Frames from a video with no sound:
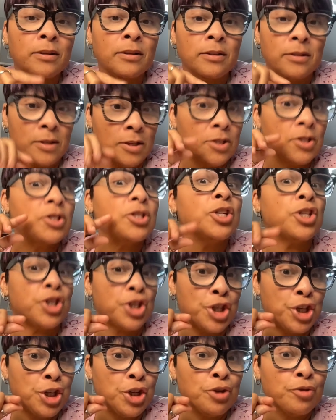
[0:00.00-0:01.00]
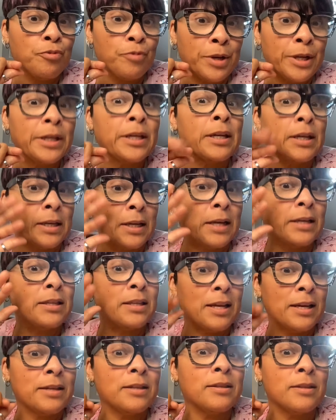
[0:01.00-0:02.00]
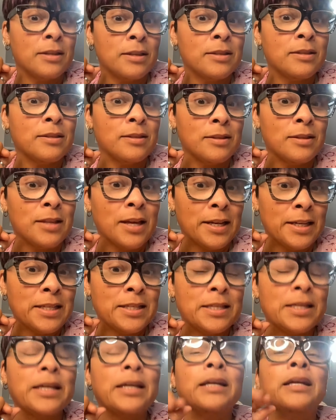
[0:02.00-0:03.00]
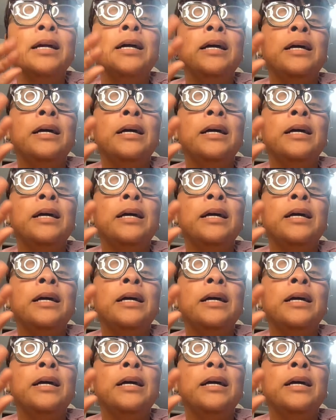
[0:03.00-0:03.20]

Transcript: The the children that that that is it.